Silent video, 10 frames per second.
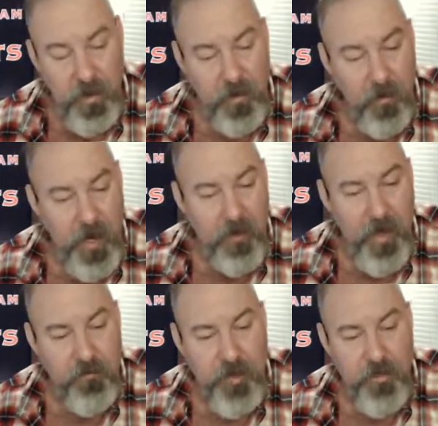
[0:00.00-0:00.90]
anyway, I
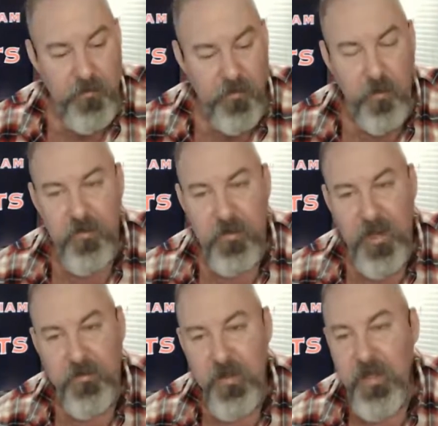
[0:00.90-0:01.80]
don't have much of a voice
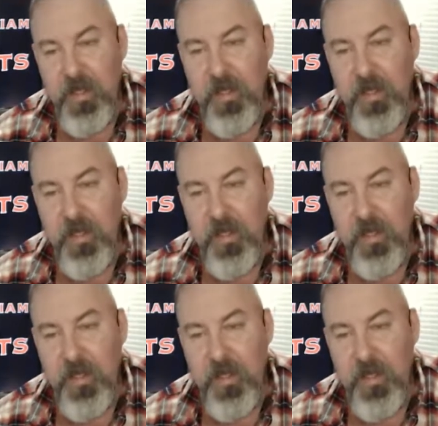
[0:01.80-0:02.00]
left.